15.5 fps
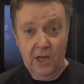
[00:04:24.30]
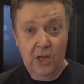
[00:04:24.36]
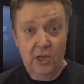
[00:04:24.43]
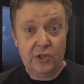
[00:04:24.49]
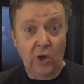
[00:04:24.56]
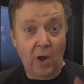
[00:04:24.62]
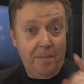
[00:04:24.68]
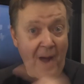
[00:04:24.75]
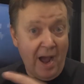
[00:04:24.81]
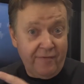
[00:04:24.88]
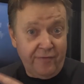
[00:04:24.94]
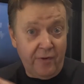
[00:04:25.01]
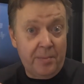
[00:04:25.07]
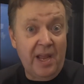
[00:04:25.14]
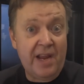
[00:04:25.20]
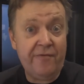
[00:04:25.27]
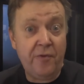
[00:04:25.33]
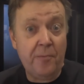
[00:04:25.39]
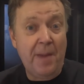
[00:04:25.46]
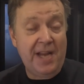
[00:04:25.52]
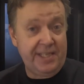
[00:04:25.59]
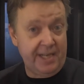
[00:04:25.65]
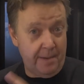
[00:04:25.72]
So apart from the
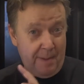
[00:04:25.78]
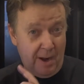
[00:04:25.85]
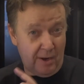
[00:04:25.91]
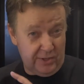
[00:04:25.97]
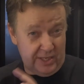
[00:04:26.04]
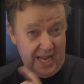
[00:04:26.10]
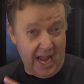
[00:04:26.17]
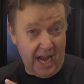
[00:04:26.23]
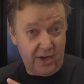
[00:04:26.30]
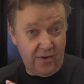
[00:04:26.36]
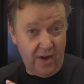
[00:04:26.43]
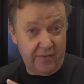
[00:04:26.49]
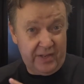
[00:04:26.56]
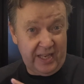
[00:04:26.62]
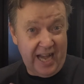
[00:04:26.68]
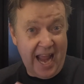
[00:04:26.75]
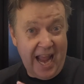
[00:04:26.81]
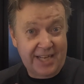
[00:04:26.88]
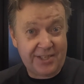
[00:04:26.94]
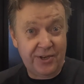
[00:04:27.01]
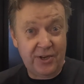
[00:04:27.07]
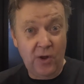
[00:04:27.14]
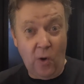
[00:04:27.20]
information about the aircraft, it
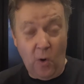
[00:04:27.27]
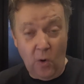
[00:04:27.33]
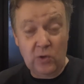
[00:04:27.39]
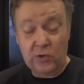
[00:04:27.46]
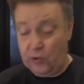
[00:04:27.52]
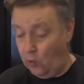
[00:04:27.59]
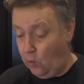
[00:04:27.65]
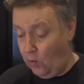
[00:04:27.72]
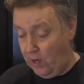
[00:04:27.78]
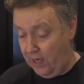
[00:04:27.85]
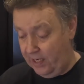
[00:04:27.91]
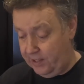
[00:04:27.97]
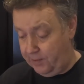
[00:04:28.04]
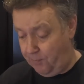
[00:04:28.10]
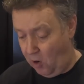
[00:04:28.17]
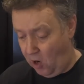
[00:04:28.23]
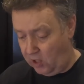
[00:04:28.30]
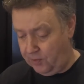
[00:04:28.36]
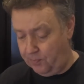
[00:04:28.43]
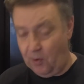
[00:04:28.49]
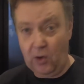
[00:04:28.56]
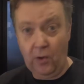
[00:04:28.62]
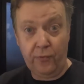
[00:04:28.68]
actually also is
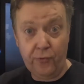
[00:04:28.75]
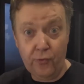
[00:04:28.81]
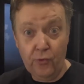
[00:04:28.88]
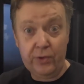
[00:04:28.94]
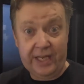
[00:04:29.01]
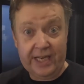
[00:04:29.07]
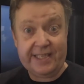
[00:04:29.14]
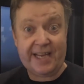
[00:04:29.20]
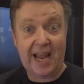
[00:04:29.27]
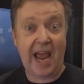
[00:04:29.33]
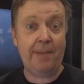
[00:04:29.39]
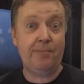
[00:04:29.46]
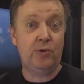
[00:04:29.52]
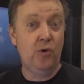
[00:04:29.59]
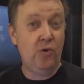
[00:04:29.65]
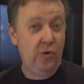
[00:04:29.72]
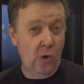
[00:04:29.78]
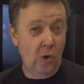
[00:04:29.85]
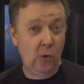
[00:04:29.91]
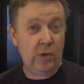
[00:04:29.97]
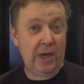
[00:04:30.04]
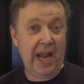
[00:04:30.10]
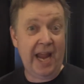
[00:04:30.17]
possible through this app to
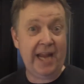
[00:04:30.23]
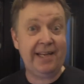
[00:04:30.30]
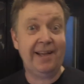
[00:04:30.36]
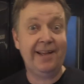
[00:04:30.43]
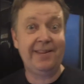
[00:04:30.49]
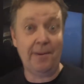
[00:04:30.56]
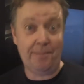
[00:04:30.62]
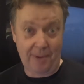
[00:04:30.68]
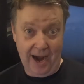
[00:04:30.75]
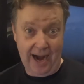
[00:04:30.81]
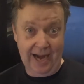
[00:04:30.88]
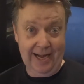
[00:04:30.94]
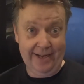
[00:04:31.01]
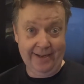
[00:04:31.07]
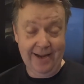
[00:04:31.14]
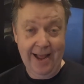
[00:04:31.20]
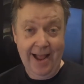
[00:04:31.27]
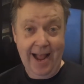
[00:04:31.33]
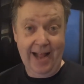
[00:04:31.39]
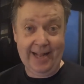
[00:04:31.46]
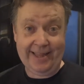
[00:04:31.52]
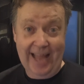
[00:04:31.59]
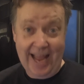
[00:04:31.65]
locate the pilot.
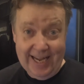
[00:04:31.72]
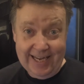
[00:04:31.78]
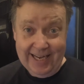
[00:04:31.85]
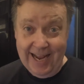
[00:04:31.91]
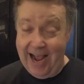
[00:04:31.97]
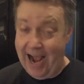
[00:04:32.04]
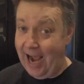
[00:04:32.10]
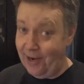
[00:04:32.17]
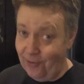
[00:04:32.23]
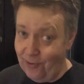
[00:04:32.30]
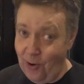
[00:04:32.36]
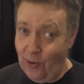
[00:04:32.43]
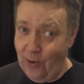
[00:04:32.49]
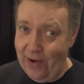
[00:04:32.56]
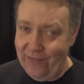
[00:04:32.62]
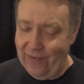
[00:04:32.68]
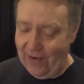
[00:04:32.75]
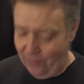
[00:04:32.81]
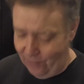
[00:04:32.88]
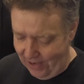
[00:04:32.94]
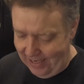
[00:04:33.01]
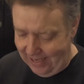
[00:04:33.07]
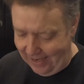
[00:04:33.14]
And that, I don't know if I
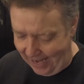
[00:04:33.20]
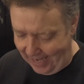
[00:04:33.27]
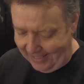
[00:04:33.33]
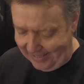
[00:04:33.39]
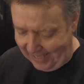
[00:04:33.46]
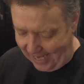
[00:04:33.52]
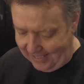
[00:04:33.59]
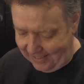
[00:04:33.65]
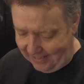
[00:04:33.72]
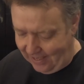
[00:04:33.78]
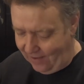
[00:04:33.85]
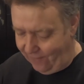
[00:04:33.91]
really like that uh,